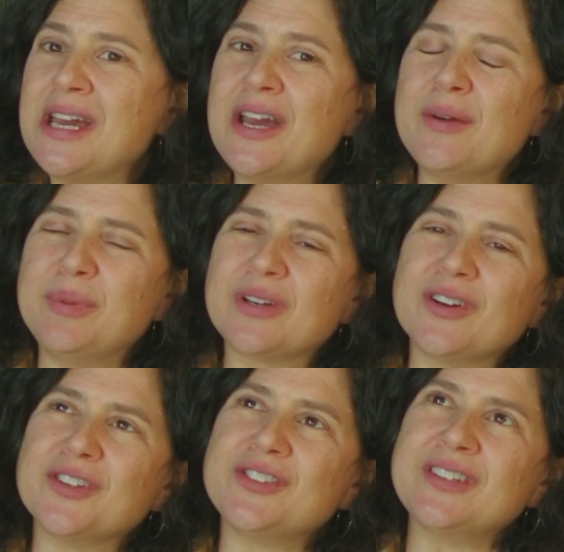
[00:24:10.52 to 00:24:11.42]

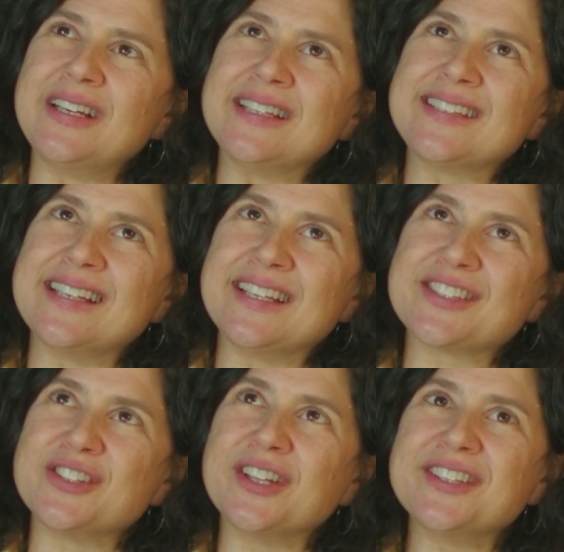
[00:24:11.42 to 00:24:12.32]
Because
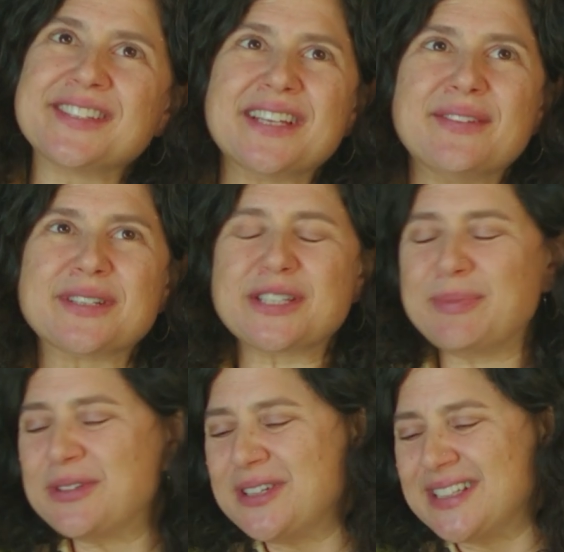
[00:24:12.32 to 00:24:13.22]
it's not the same
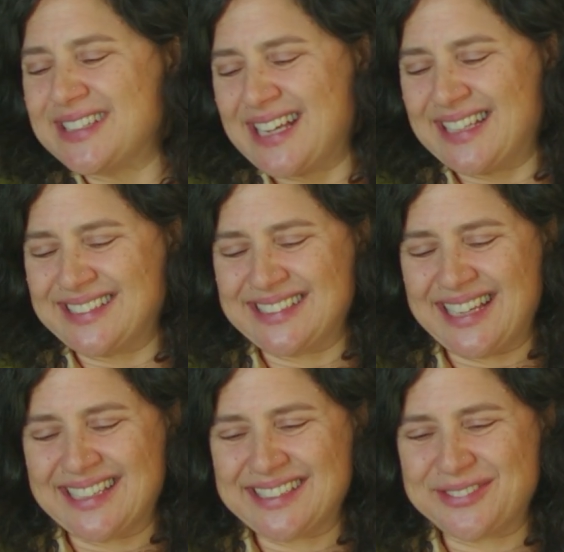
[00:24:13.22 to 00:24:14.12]
experience
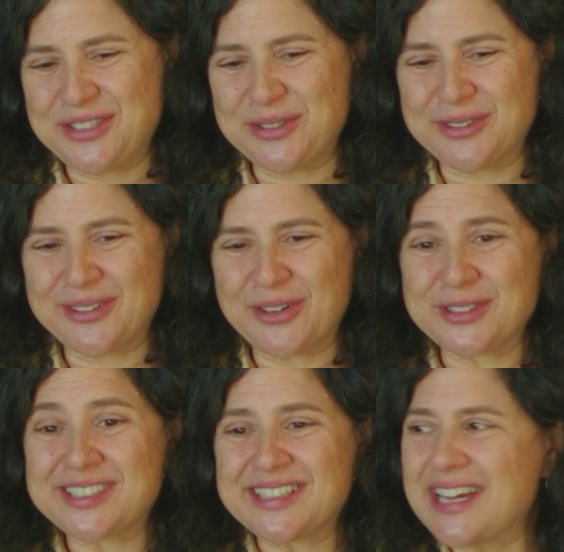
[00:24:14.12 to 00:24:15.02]
as when you're on
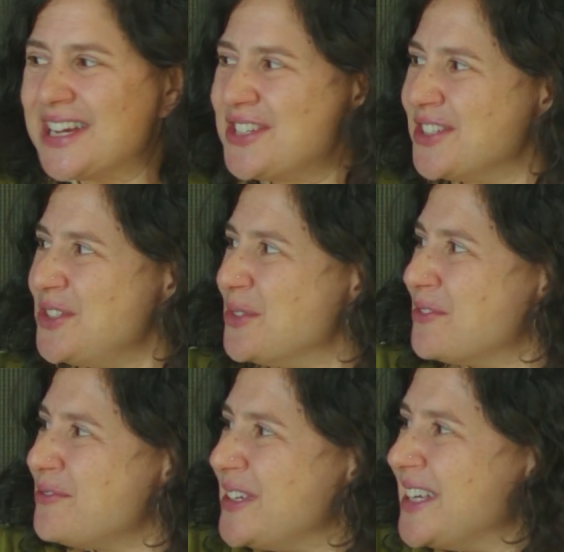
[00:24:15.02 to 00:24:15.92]
stage and you're
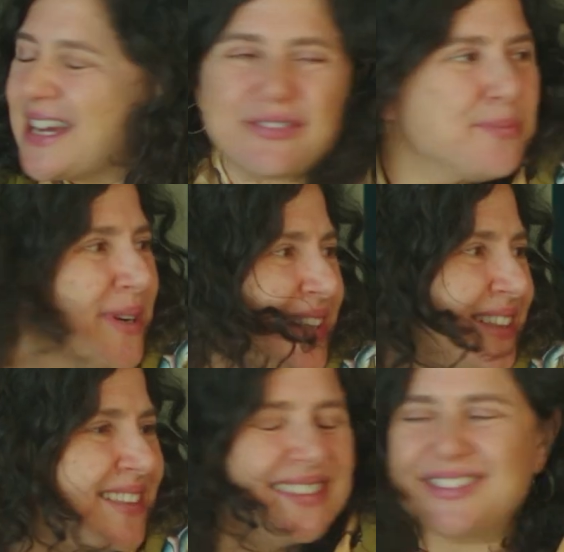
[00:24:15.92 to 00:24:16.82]
feeling
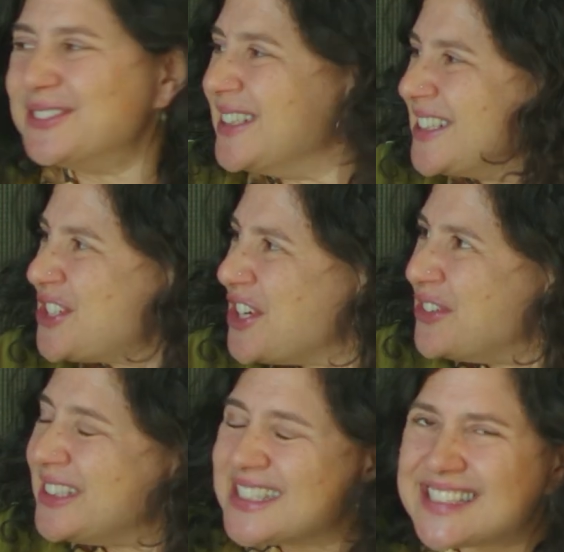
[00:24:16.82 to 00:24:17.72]
everybody and you're like
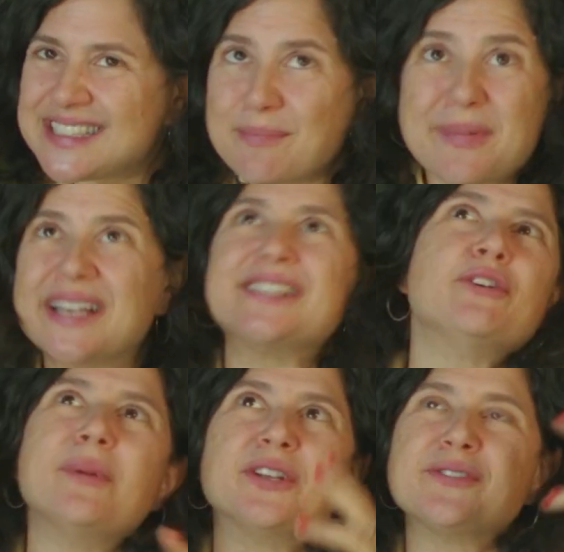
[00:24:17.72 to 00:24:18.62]
sharing the massive
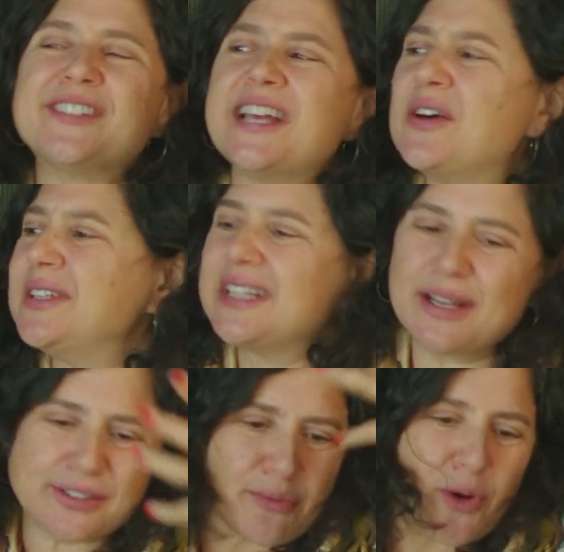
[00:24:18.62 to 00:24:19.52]
amount of sound that
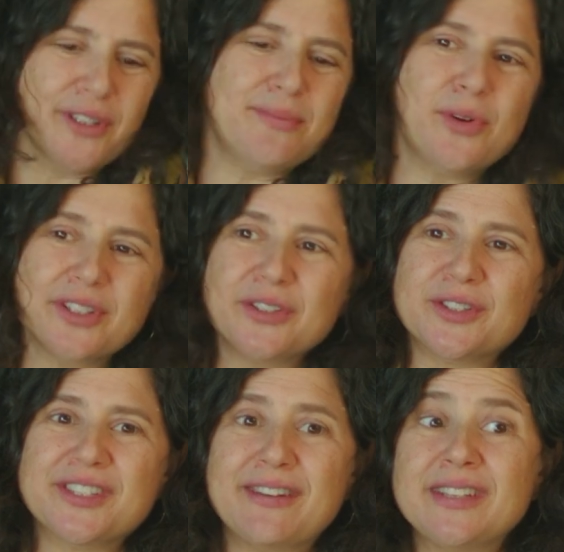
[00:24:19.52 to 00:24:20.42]
comes from all the
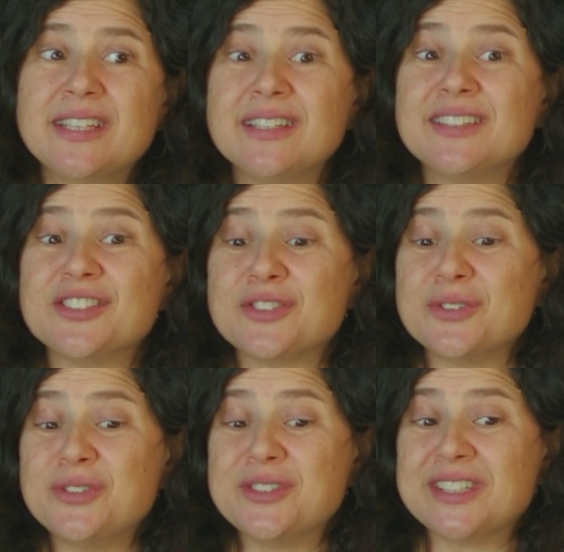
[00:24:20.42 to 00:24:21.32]
monitors. Everything in the
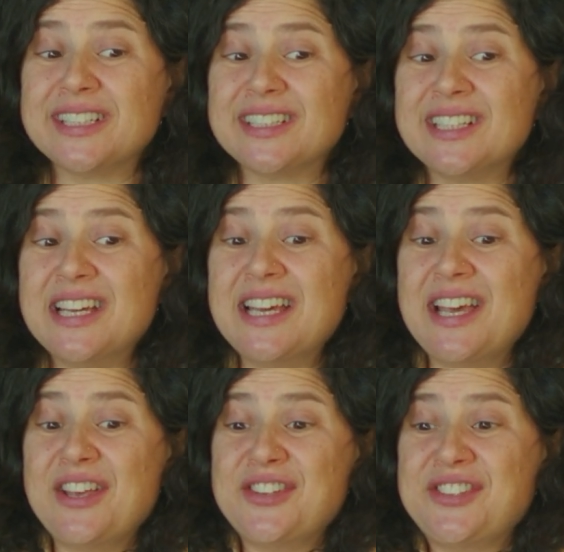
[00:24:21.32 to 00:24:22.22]
studio is a little
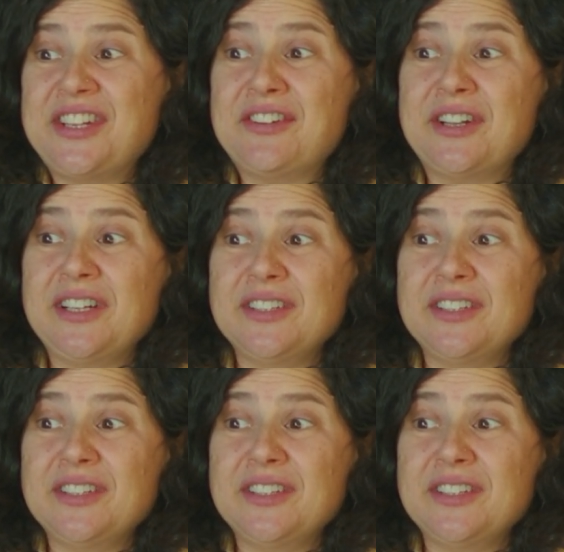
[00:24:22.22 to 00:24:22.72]
sterile.